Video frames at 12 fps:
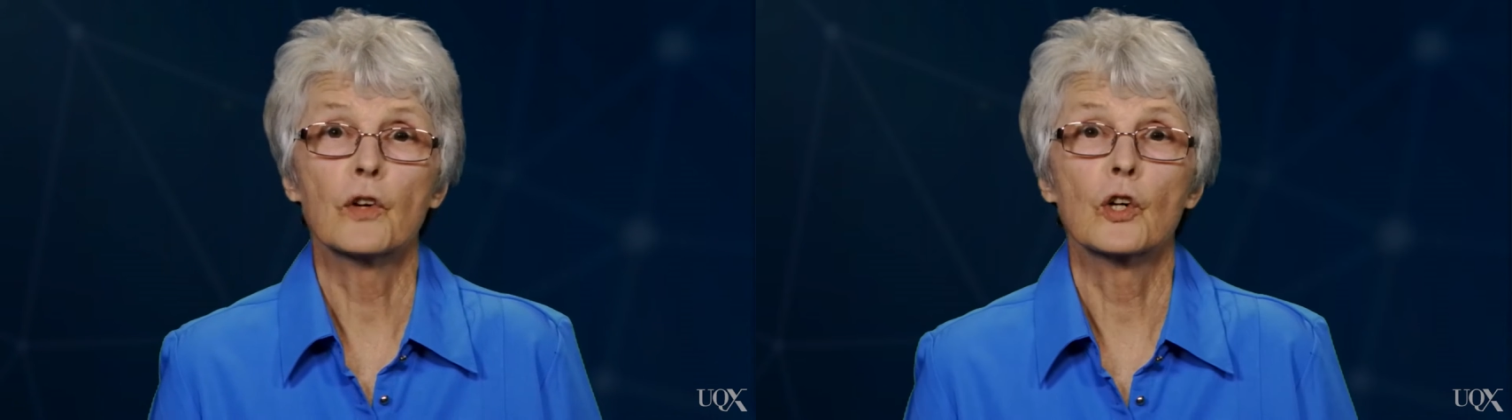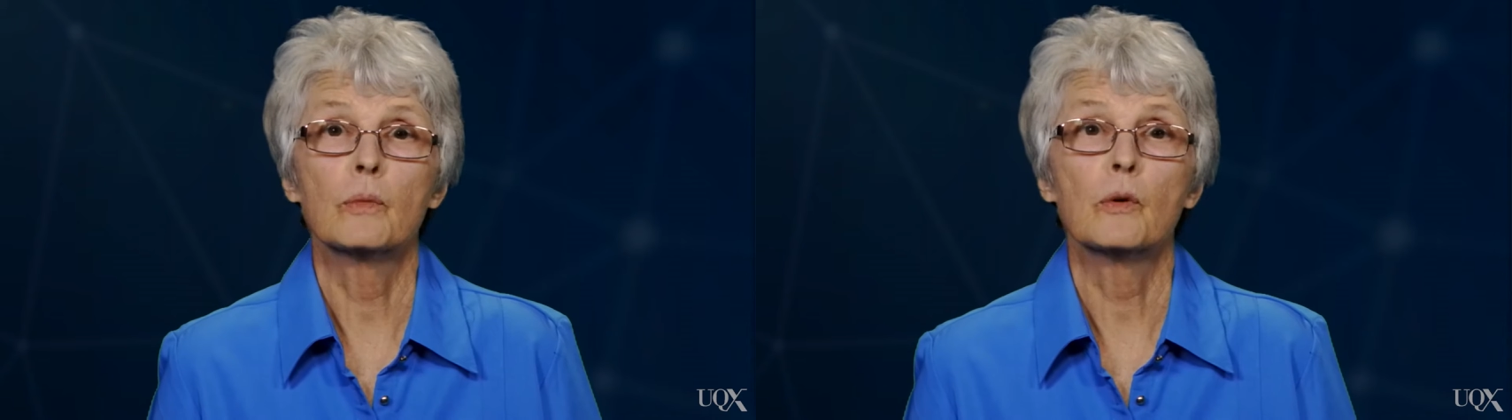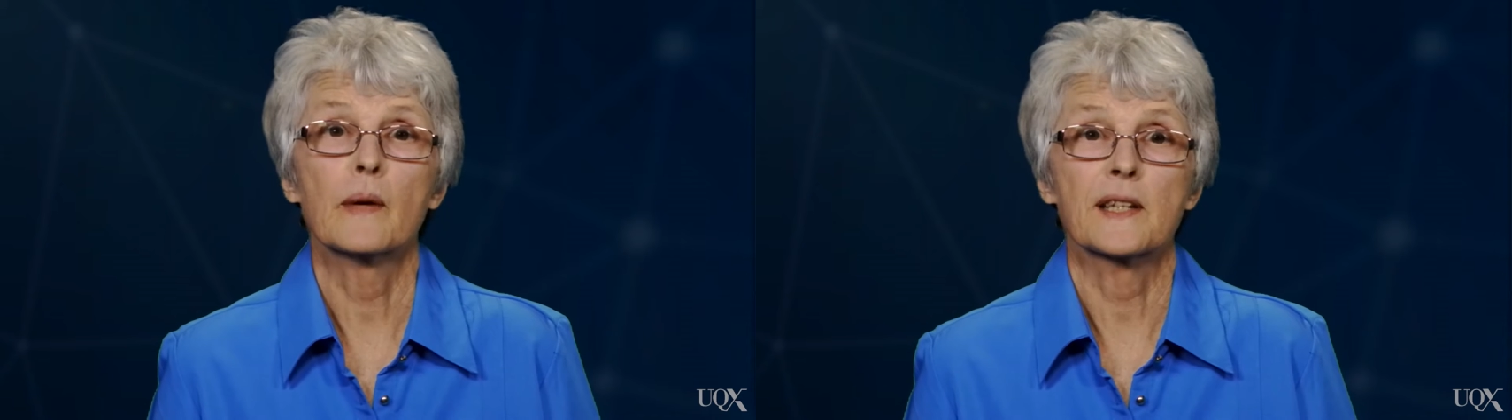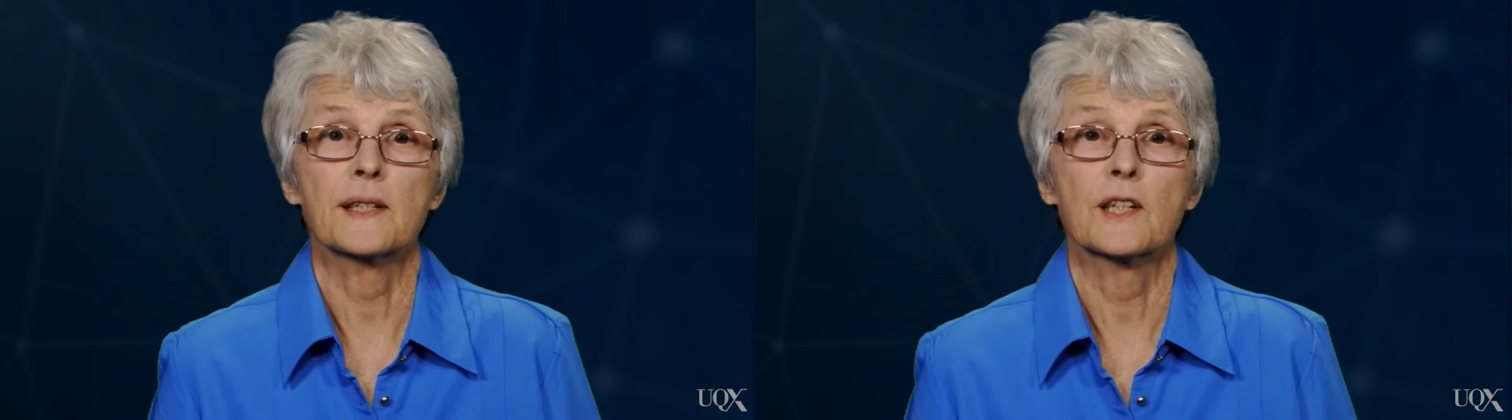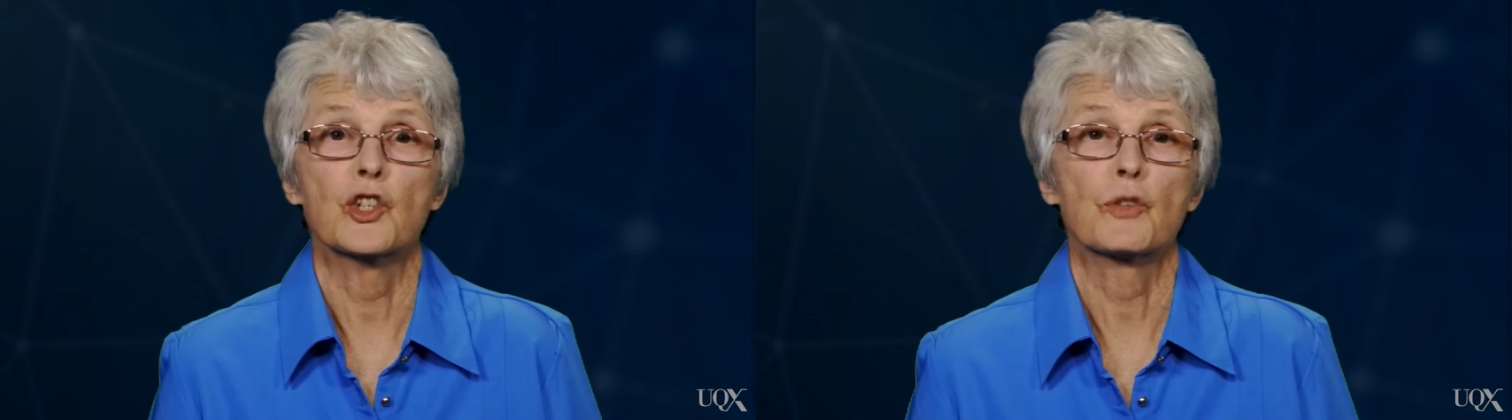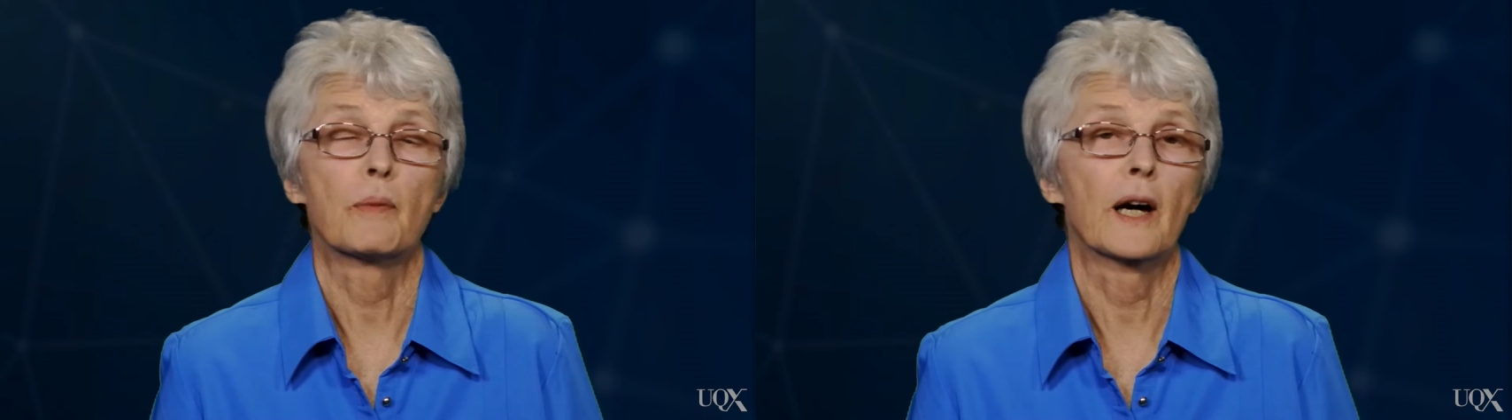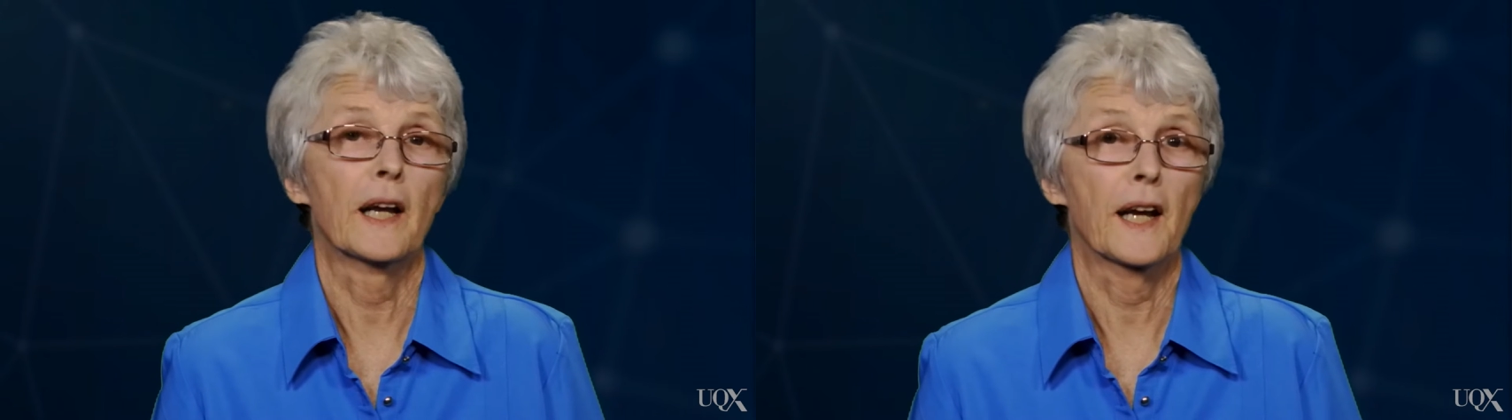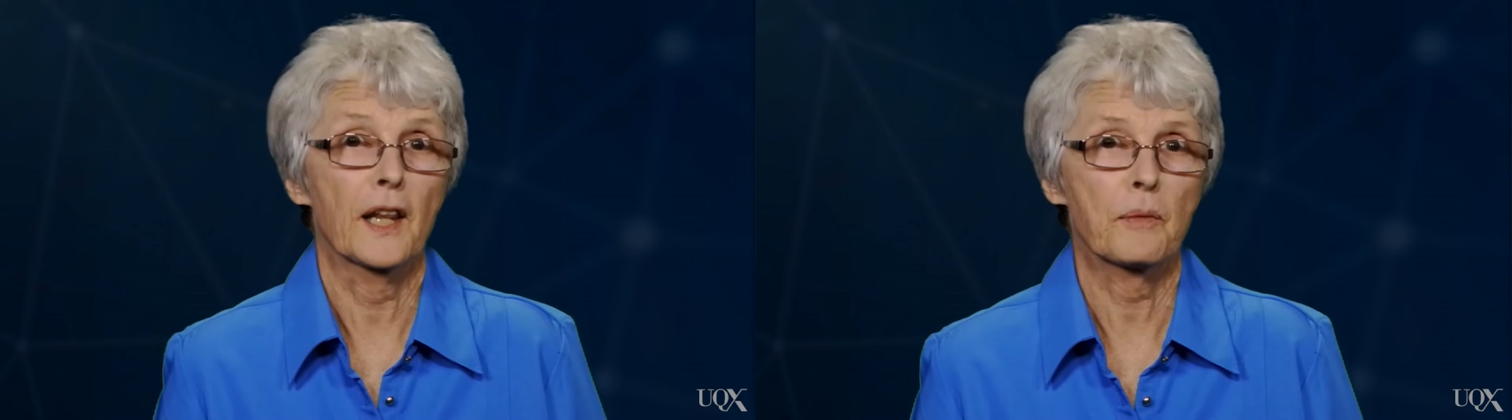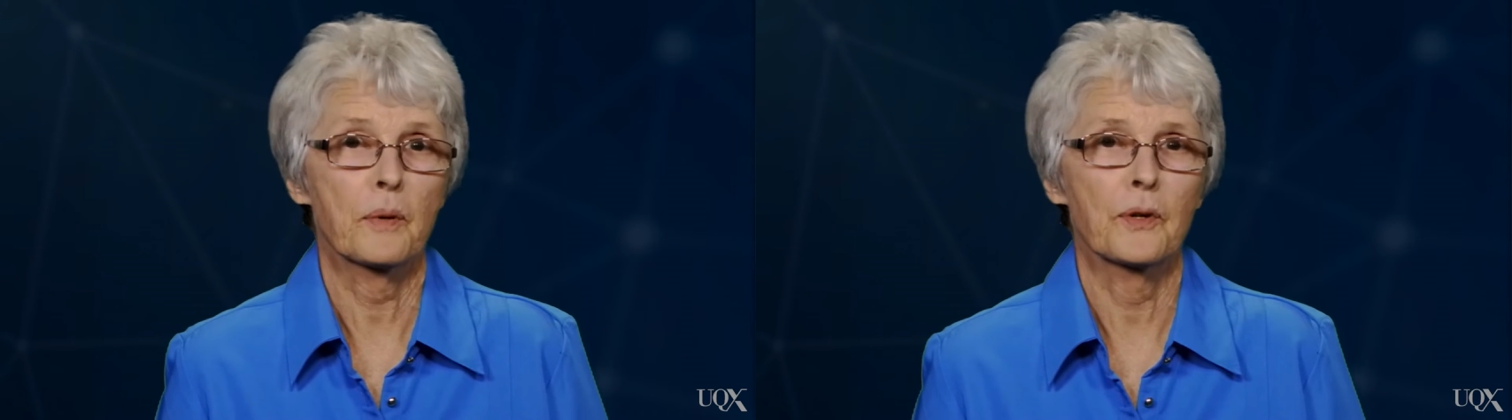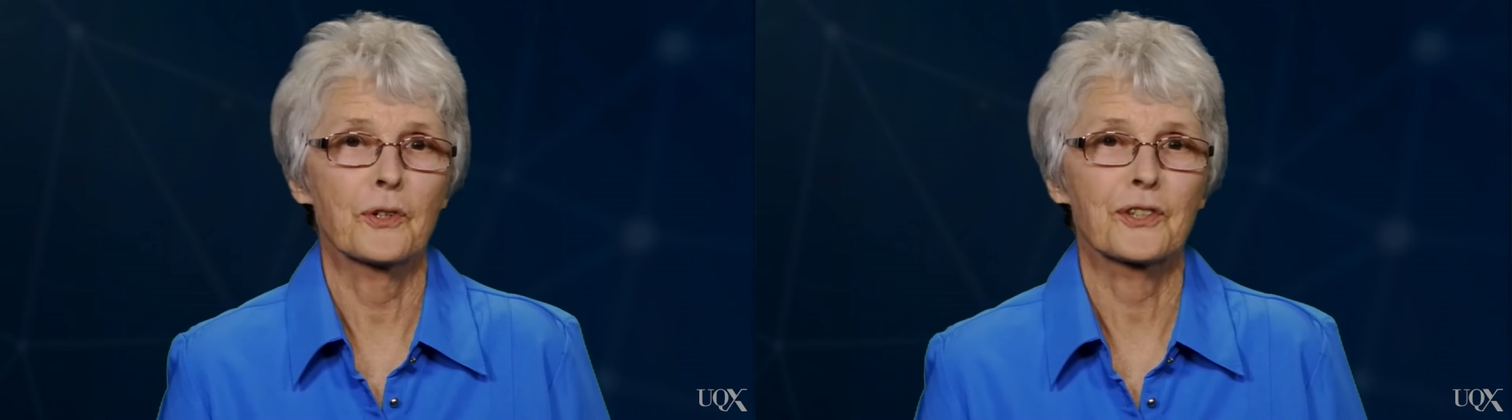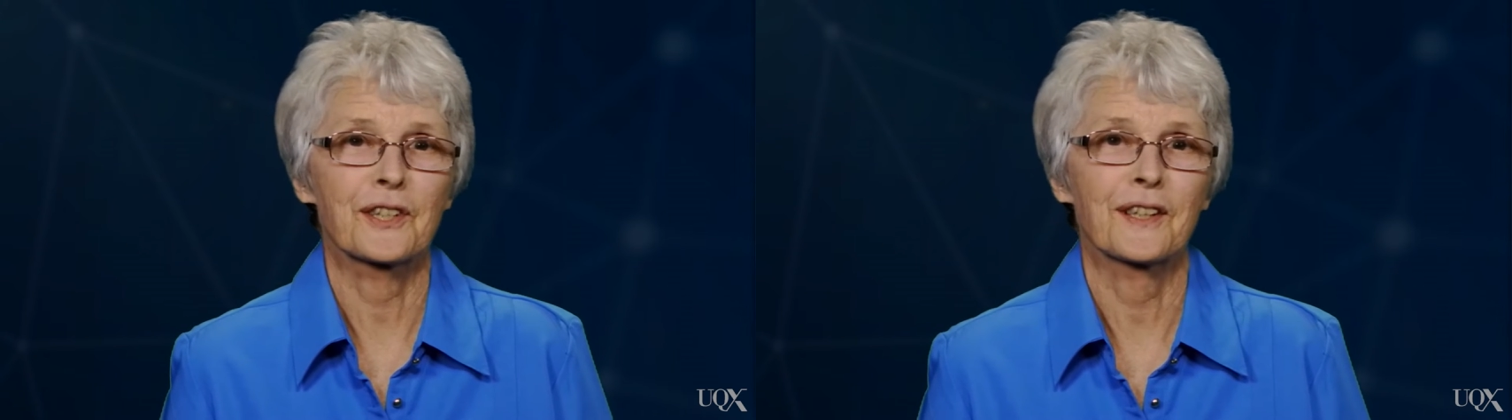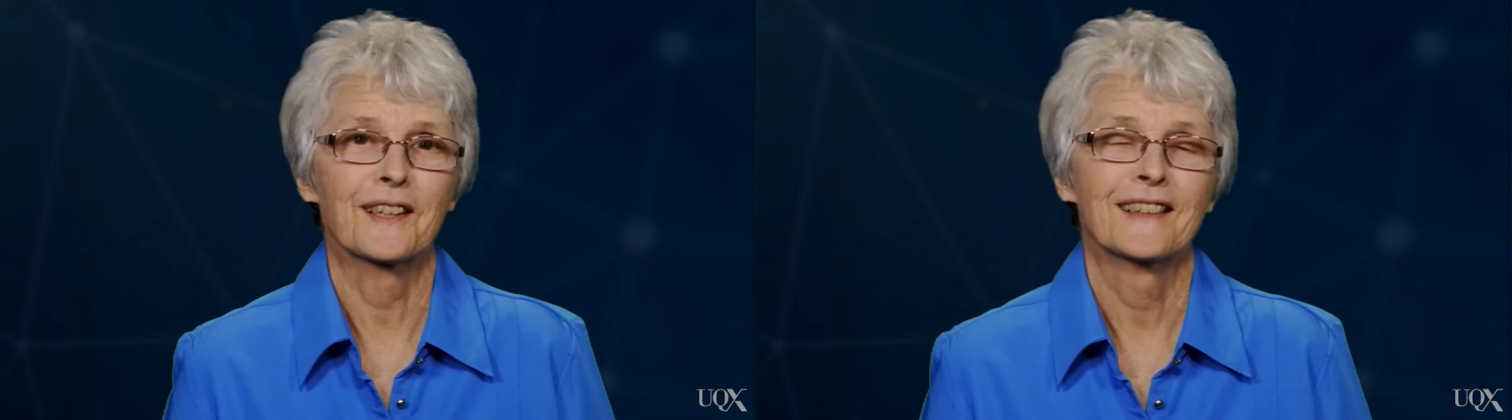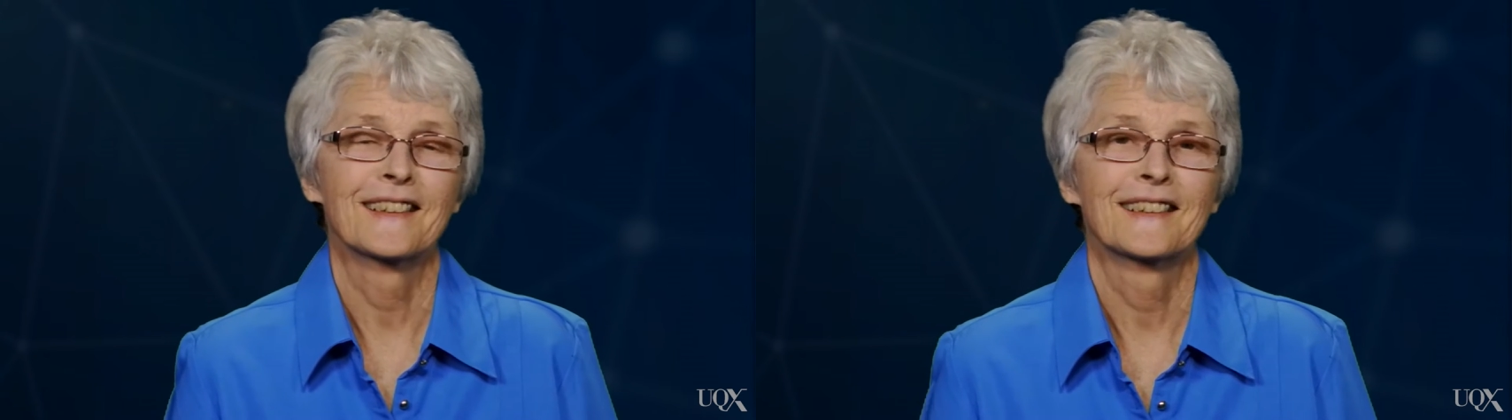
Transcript: verbal message by another person.